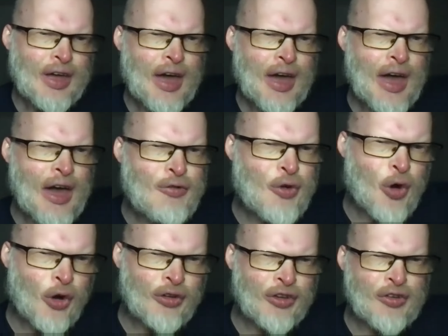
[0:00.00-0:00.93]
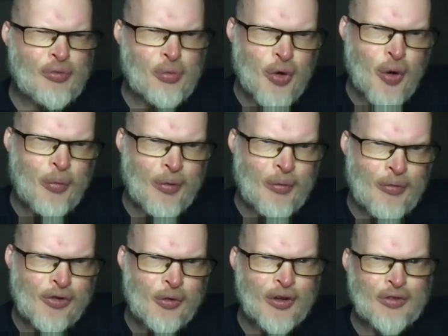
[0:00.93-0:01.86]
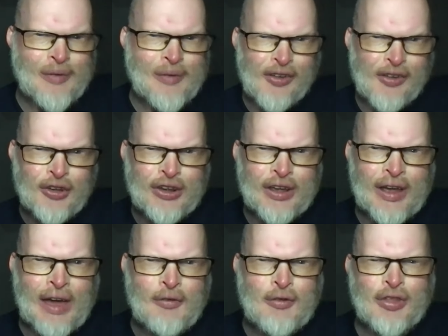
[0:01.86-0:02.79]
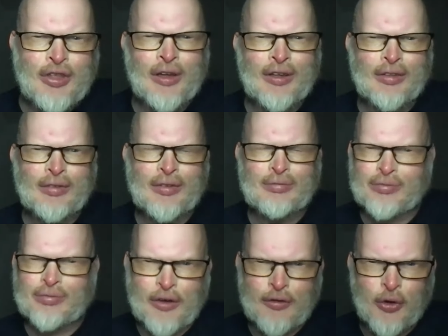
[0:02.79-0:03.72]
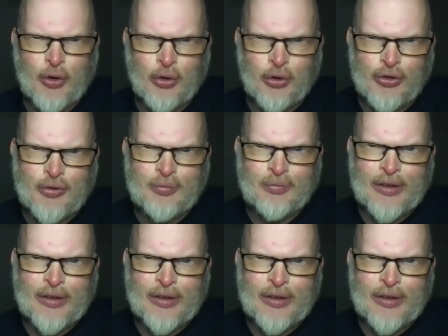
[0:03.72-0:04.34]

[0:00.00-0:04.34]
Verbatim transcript: I have cognitive problems, which make studying everything difficult.